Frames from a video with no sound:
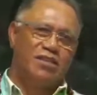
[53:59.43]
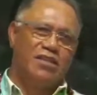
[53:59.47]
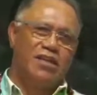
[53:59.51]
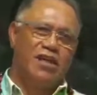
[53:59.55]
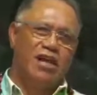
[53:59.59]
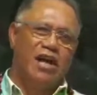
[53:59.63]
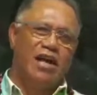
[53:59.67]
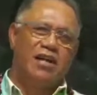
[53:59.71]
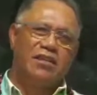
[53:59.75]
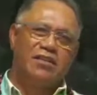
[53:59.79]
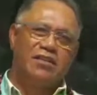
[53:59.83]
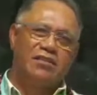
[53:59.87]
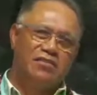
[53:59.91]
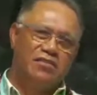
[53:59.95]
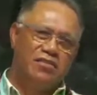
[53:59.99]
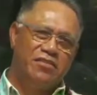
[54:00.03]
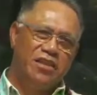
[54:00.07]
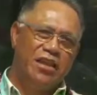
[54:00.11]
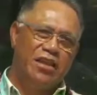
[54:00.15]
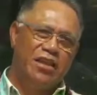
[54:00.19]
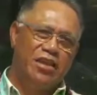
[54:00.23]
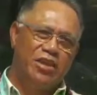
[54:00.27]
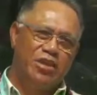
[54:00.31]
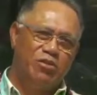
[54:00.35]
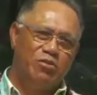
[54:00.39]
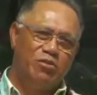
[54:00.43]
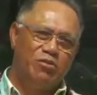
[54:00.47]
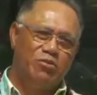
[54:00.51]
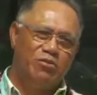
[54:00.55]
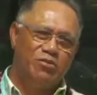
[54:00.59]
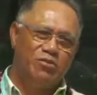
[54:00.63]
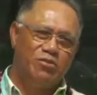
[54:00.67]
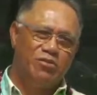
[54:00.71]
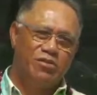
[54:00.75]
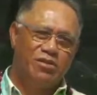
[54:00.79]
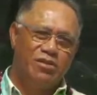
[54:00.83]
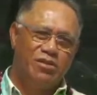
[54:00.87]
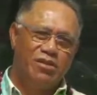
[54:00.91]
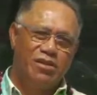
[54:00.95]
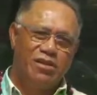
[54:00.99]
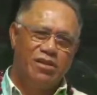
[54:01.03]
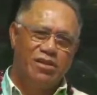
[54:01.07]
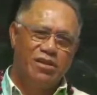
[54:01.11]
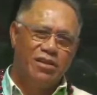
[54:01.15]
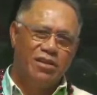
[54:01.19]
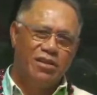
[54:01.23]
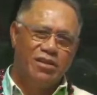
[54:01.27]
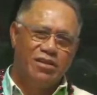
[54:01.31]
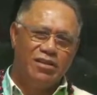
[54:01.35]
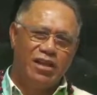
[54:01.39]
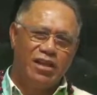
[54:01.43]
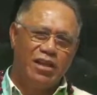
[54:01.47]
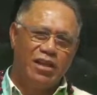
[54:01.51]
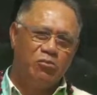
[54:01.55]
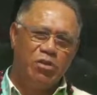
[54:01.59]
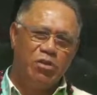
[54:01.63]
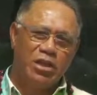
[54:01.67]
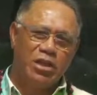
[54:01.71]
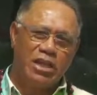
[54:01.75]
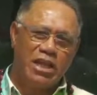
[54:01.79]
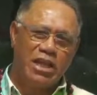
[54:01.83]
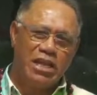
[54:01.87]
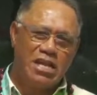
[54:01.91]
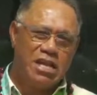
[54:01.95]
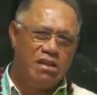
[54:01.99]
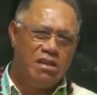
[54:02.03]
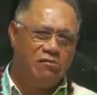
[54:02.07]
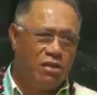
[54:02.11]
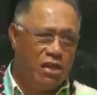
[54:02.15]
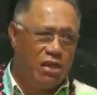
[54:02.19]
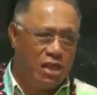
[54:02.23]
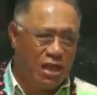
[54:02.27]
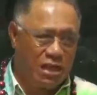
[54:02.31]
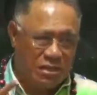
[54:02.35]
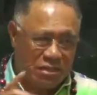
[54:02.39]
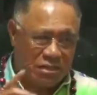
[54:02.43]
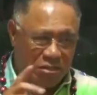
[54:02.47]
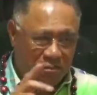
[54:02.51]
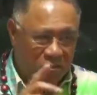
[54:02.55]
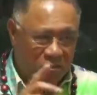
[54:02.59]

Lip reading: I thank you that we can never undermine